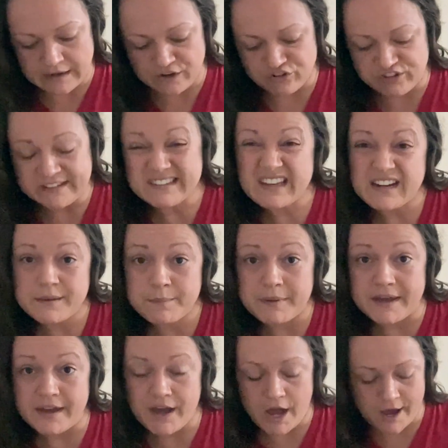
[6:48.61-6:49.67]
I'll just get a
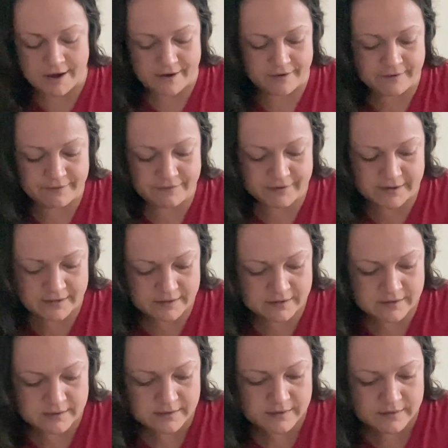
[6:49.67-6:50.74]
bit of,
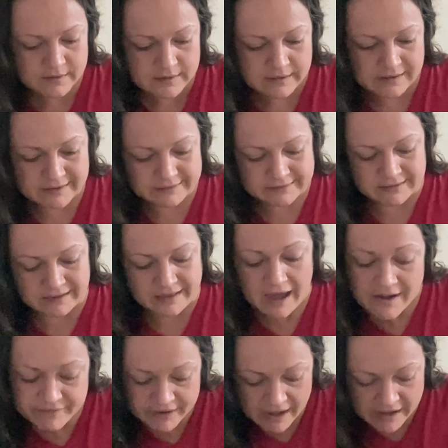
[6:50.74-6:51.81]
let's see, the
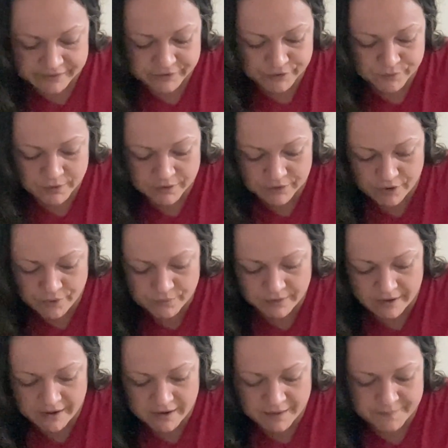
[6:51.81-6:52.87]
avocado, the
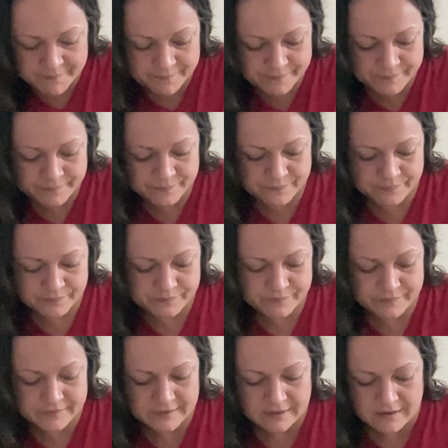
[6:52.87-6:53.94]
oca.
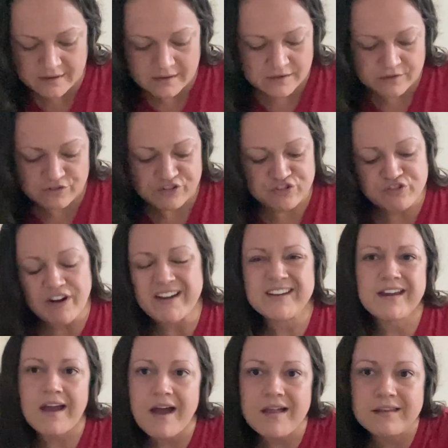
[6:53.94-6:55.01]
Just try
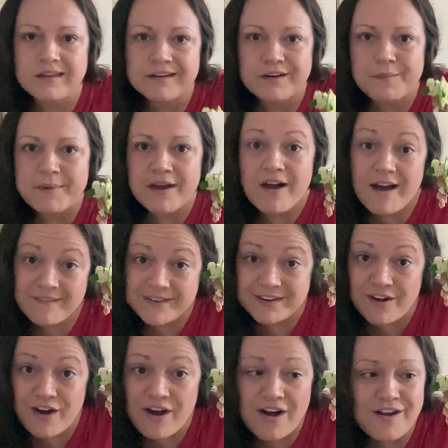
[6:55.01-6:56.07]
and get a little bit of
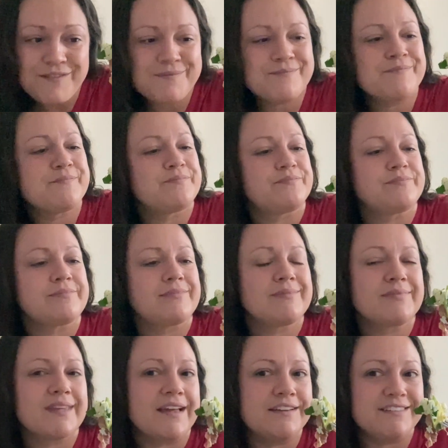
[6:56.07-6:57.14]
it all
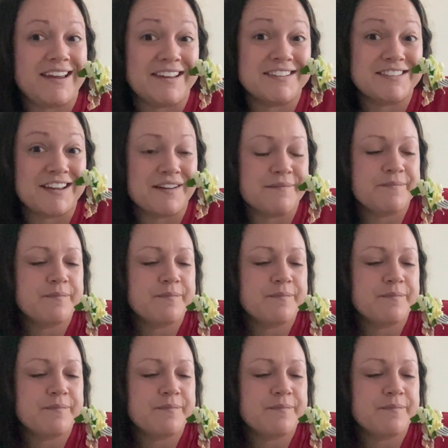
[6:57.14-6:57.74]
and taste it.